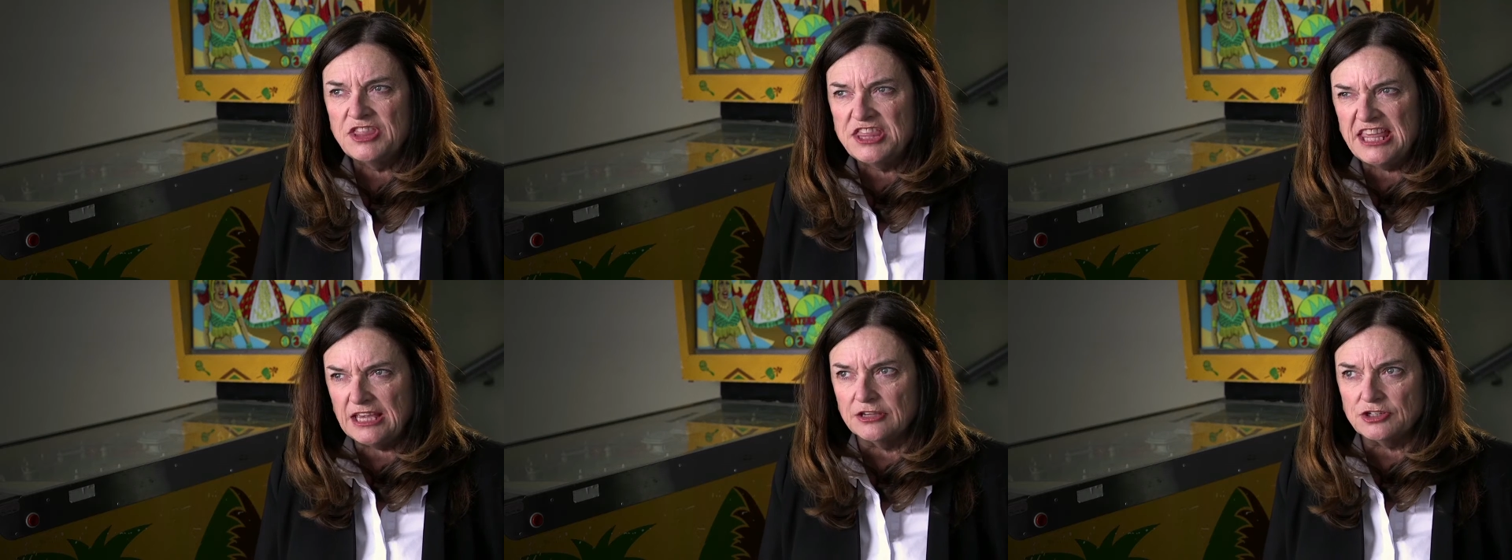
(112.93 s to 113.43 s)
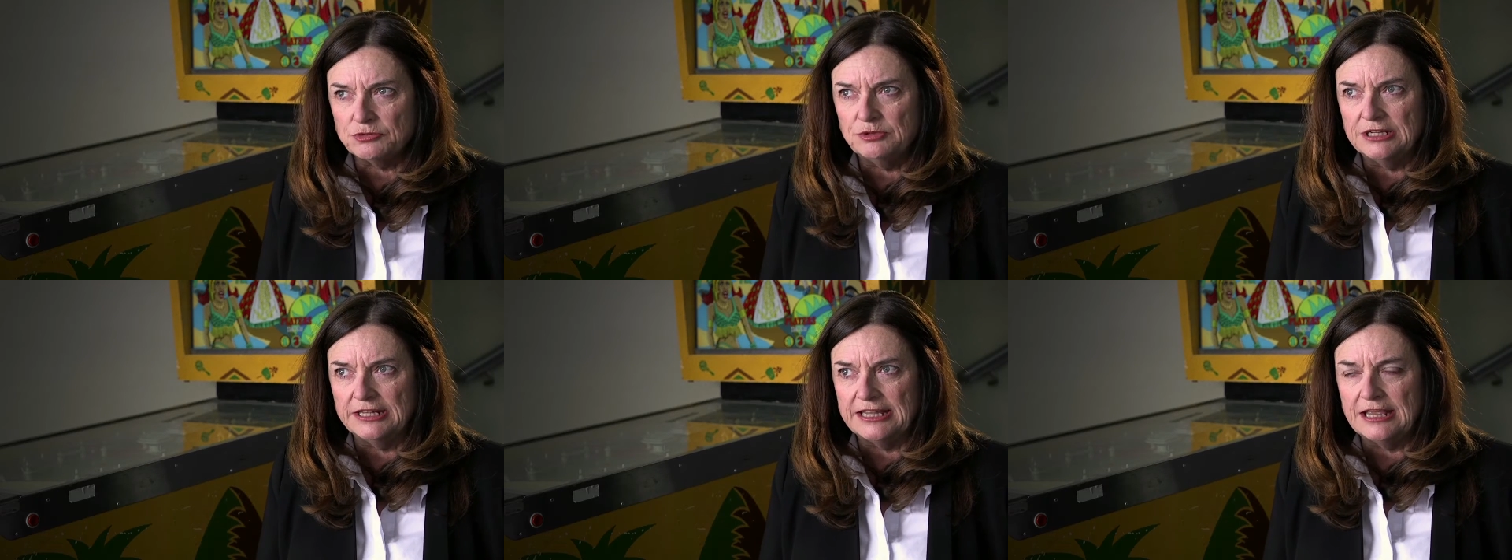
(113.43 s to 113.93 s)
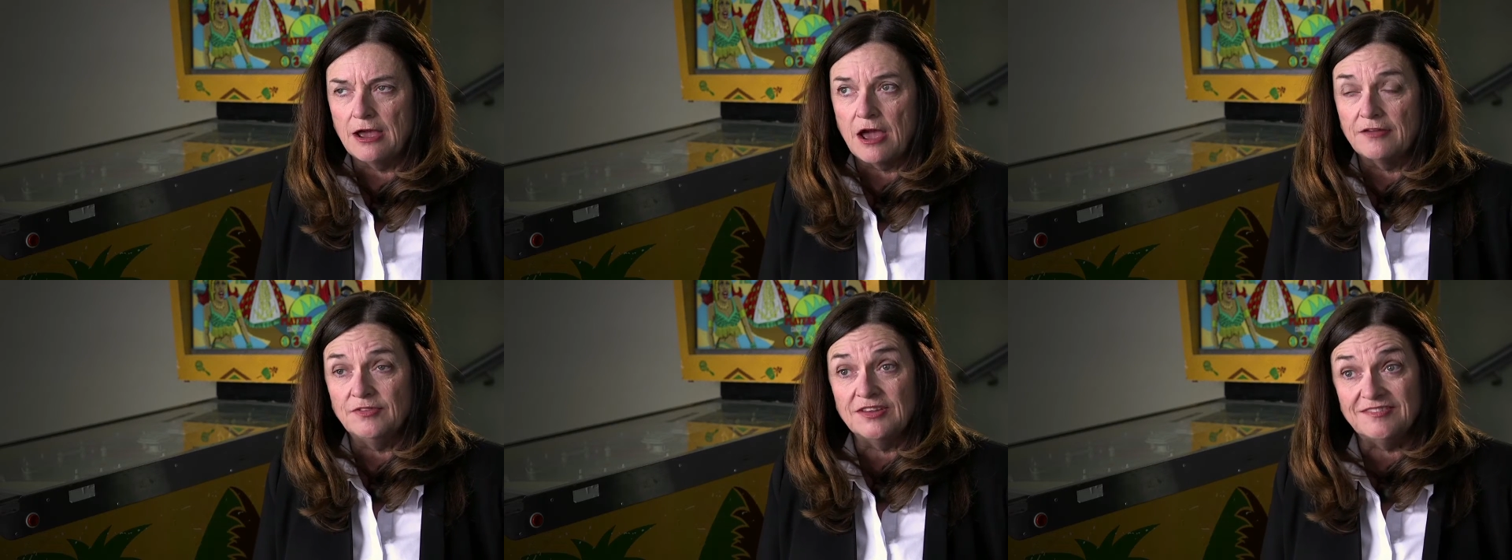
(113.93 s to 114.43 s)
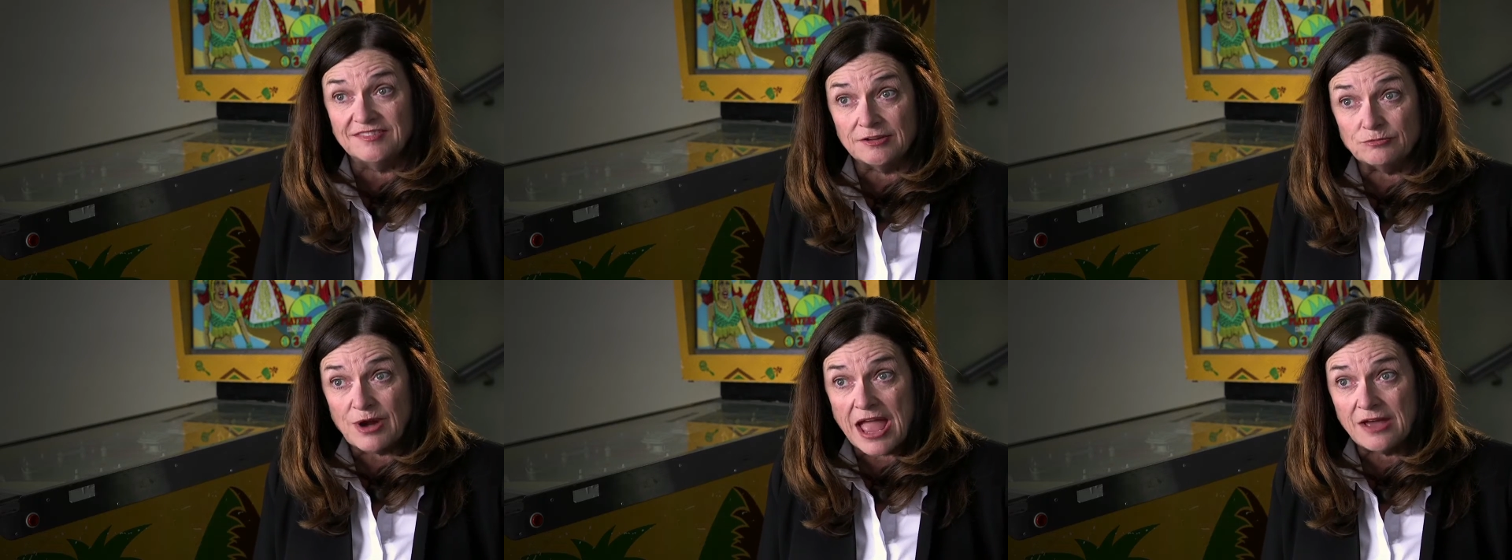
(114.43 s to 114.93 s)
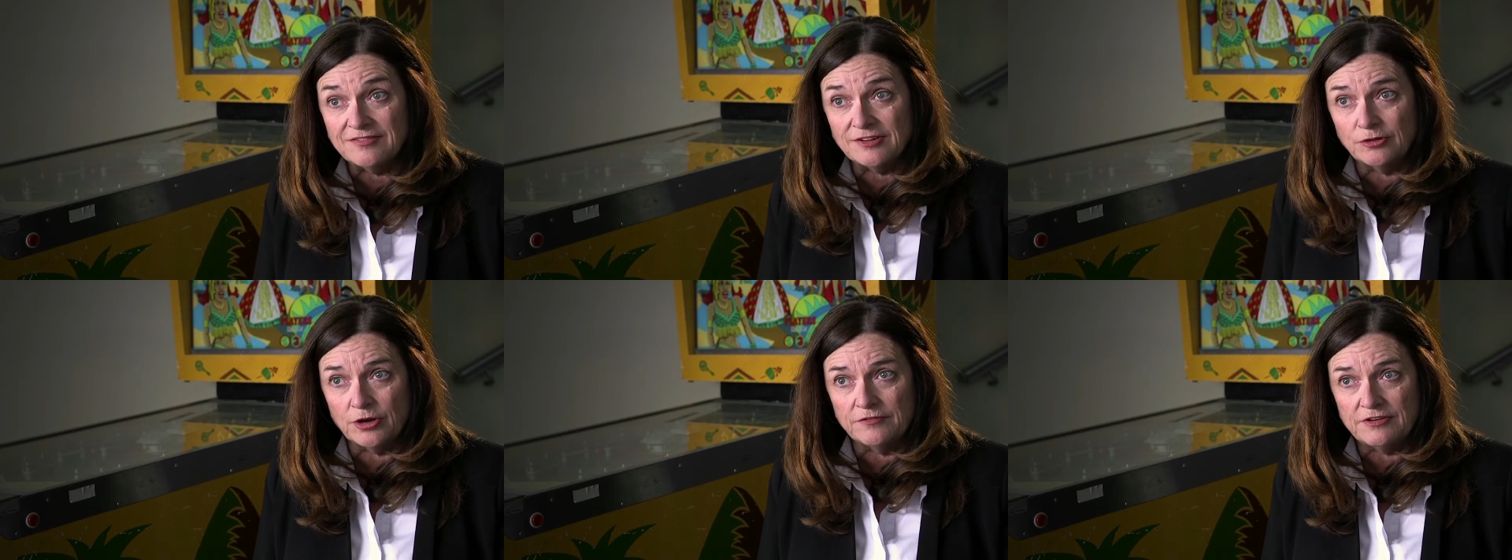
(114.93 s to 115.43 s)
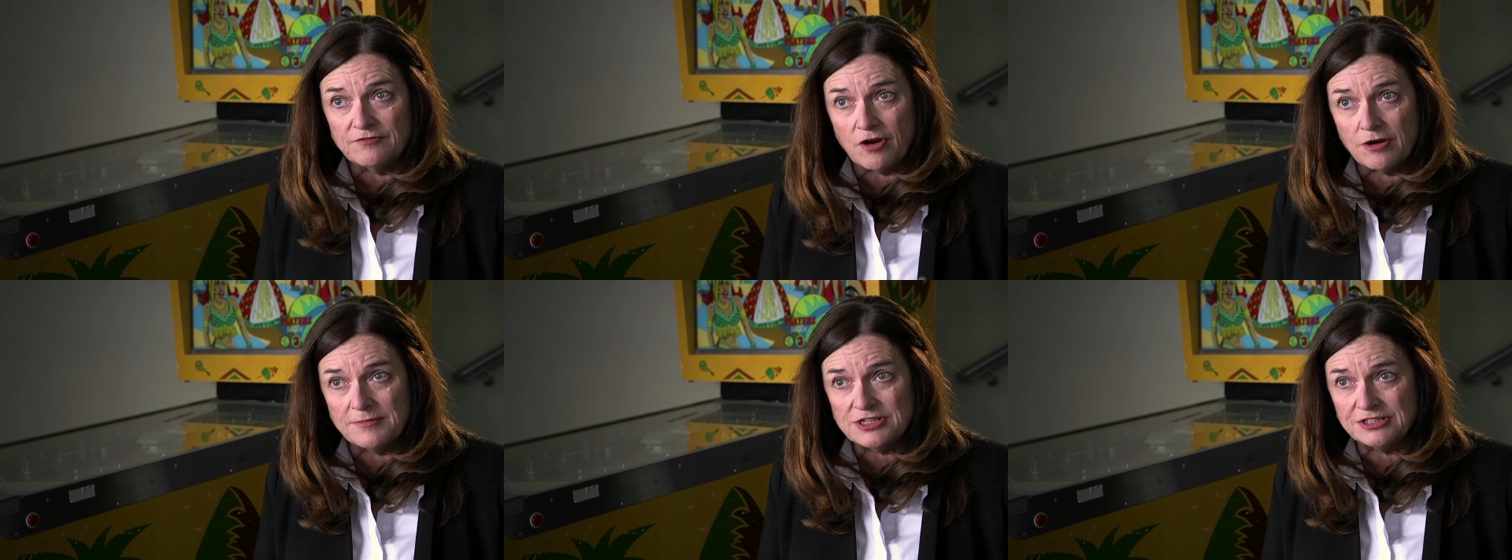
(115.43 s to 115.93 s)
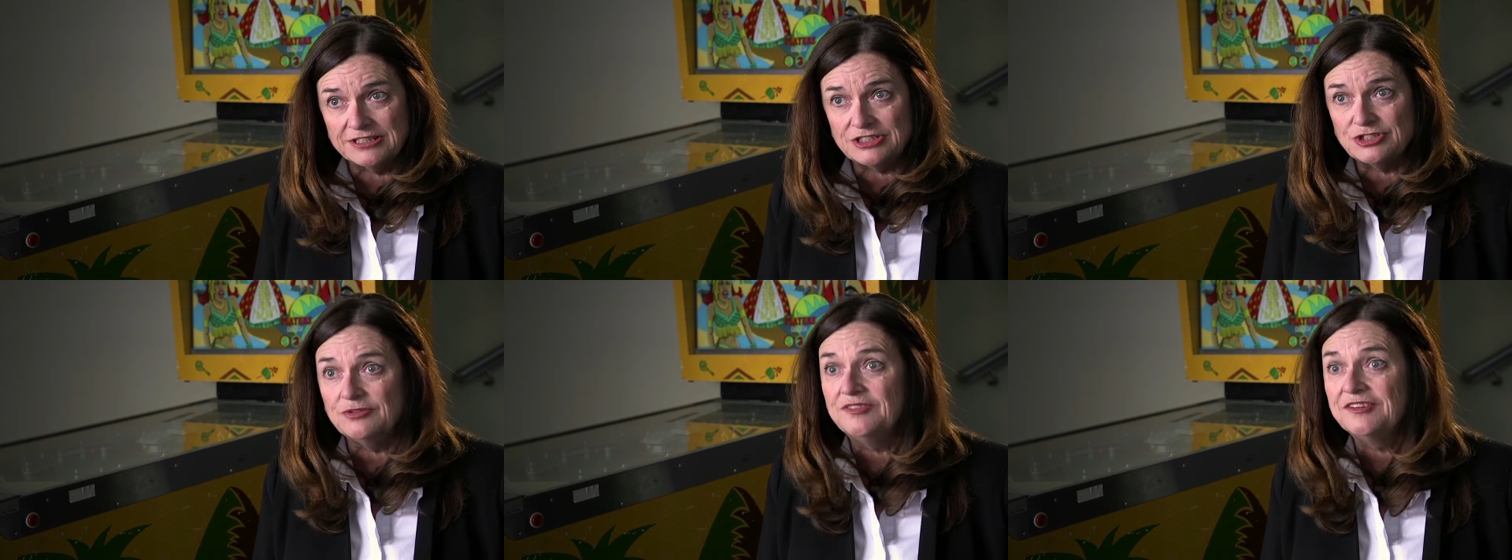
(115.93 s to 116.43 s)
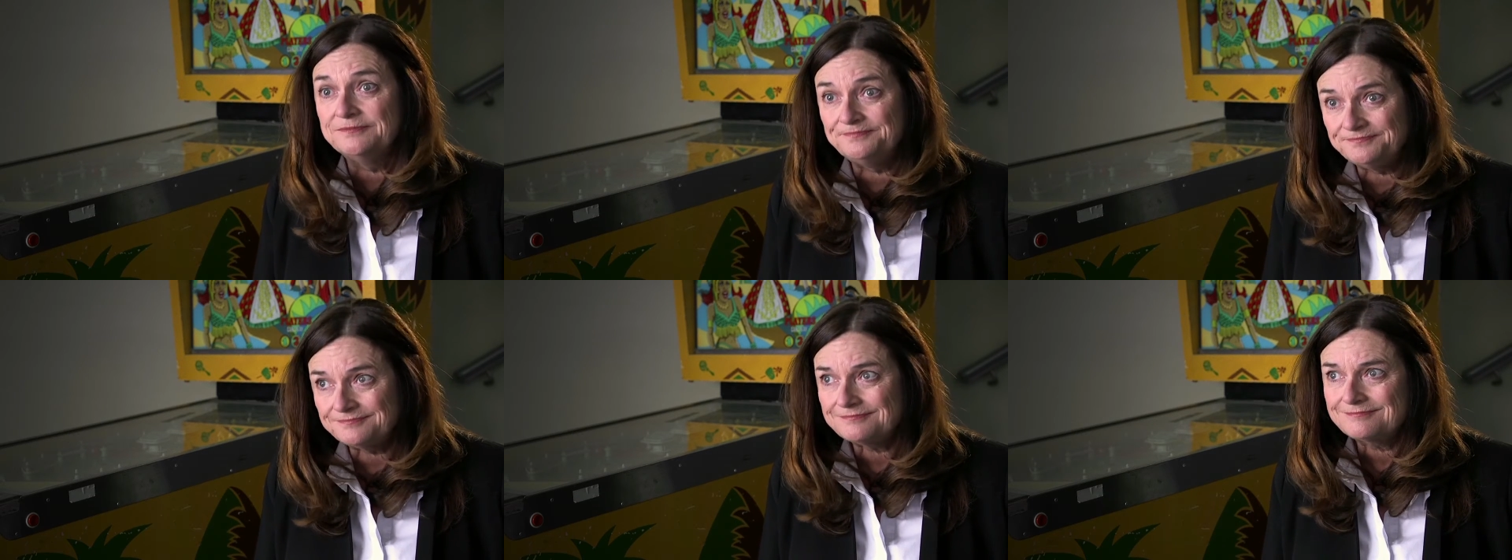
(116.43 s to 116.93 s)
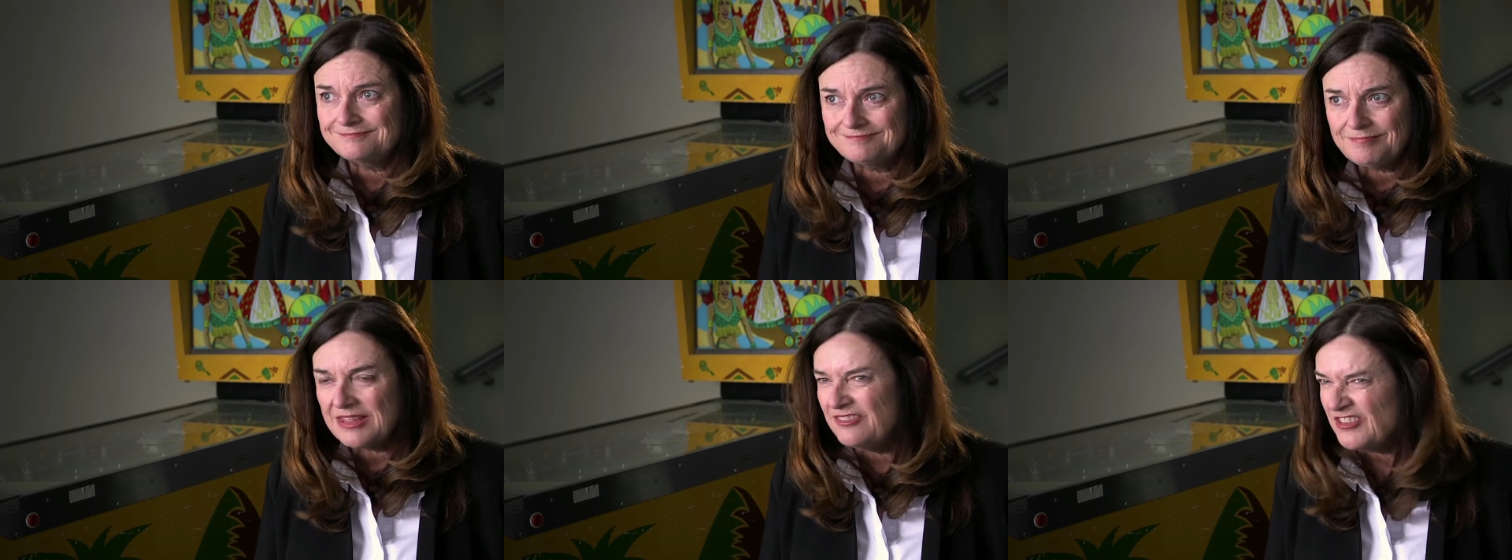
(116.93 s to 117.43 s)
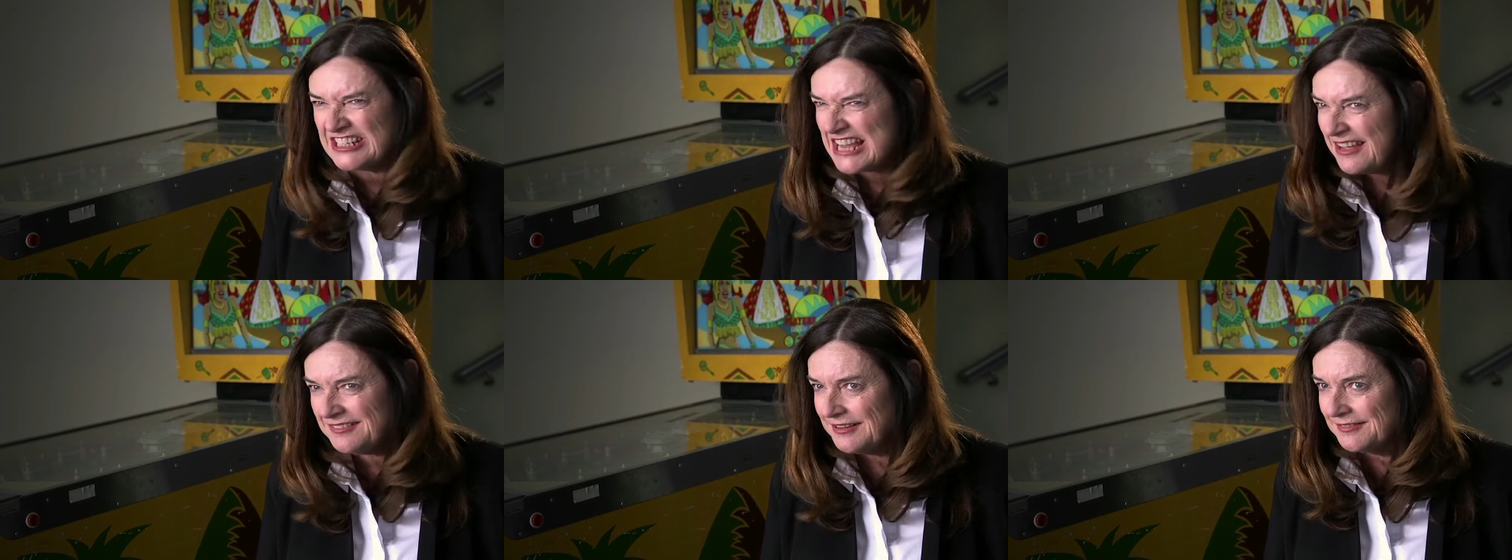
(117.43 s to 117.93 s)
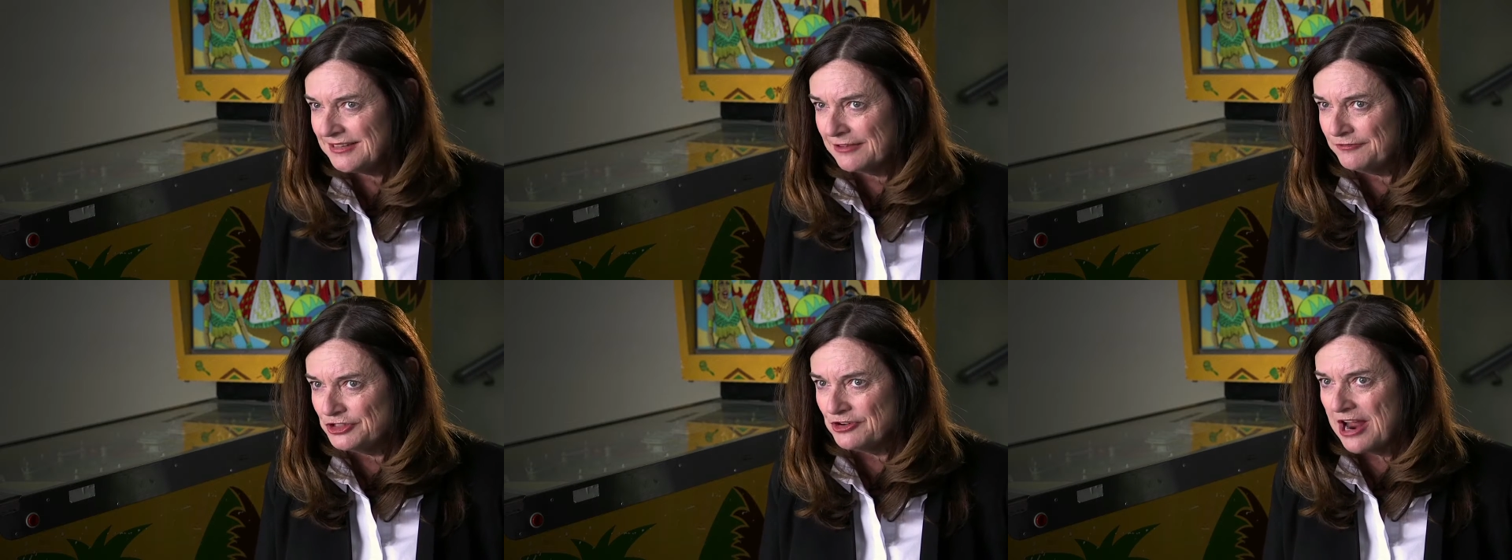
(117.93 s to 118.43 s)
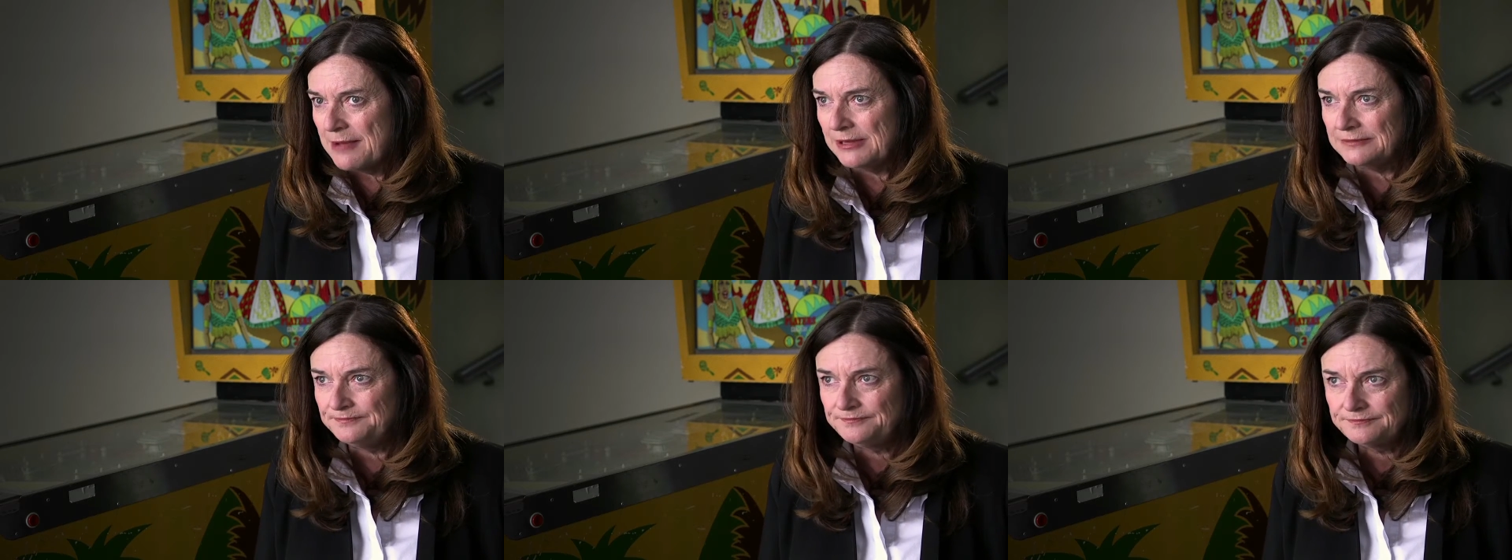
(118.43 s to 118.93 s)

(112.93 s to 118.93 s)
thicket, really, uh, that surrounds a lot of environmental issues. It's fantastic stuff for drama.